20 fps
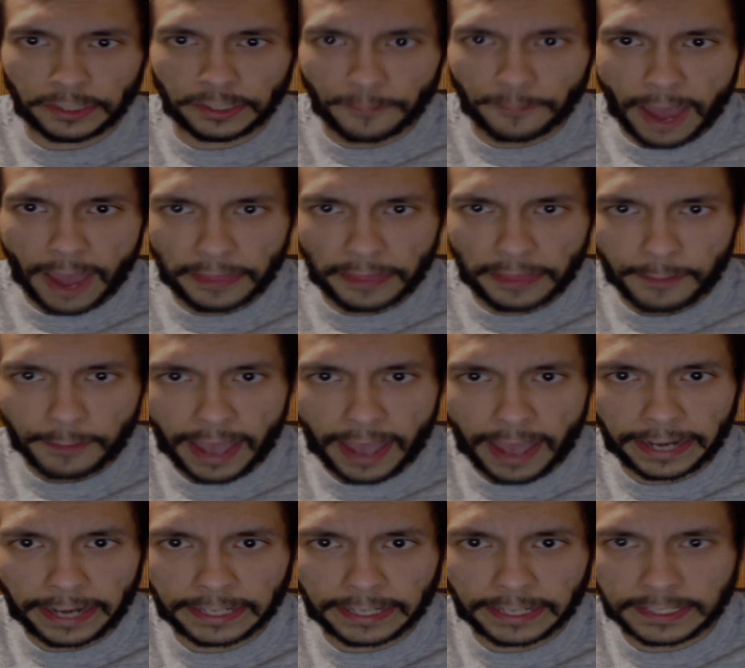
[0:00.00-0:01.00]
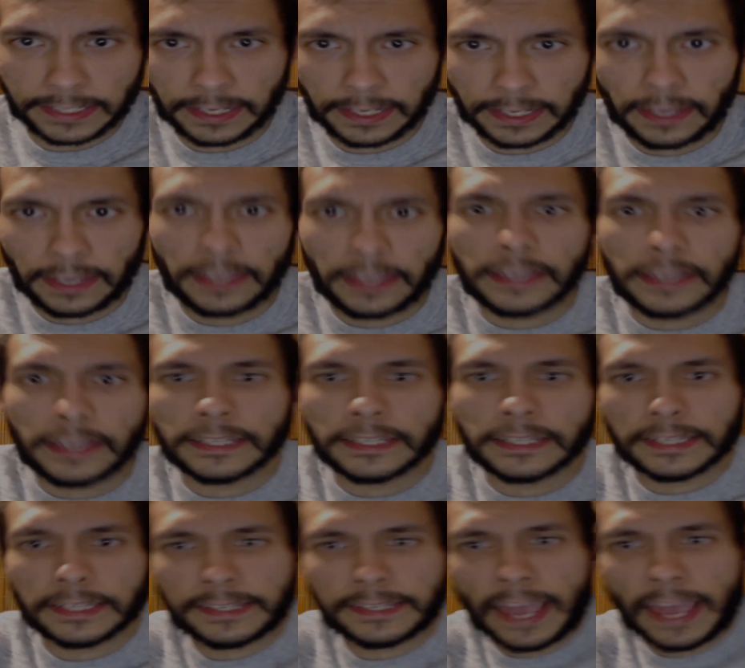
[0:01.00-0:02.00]
of mathematics as
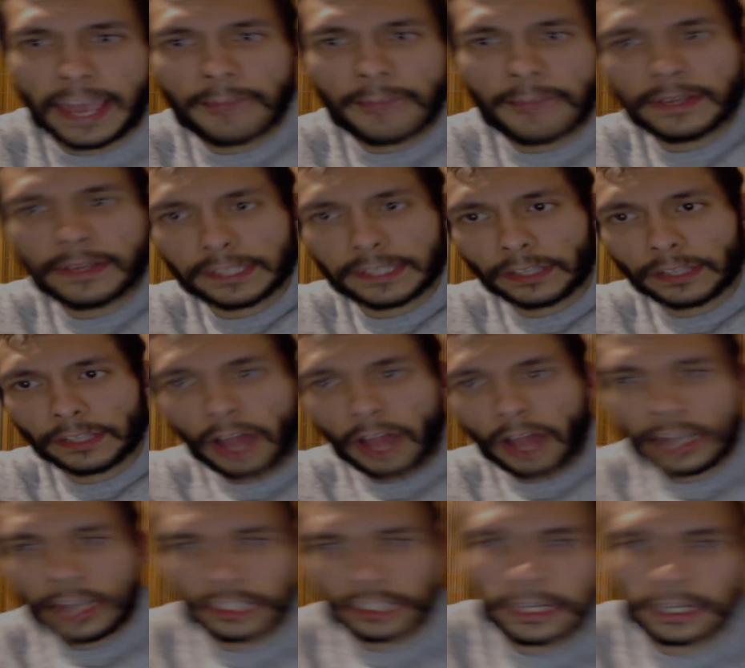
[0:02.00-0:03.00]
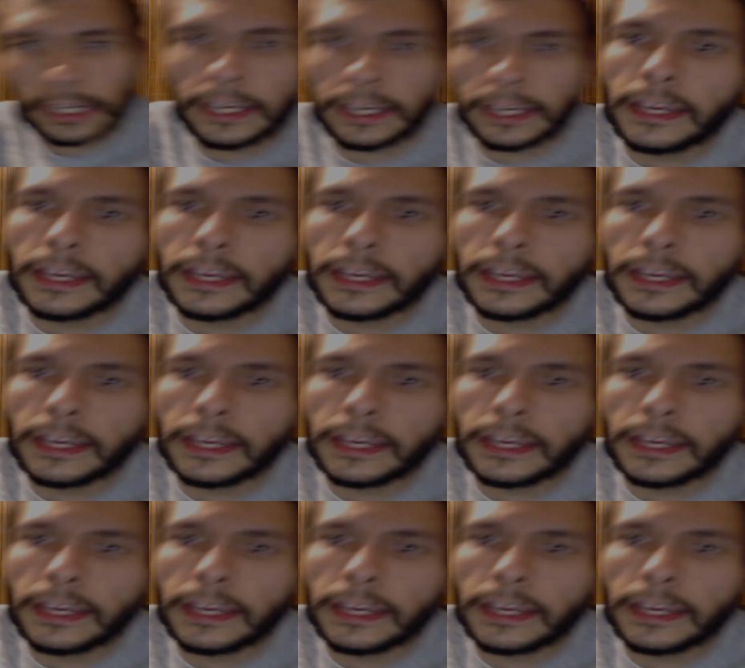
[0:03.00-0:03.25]
the same as the logic,